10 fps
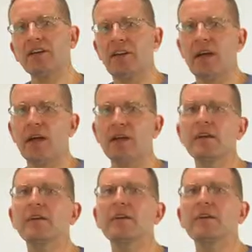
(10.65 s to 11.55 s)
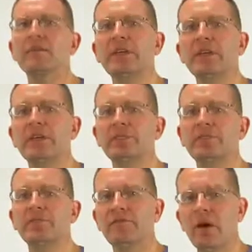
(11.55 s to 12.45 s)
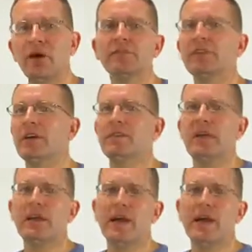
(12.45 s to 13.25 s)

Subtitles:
talk because the fall's coming.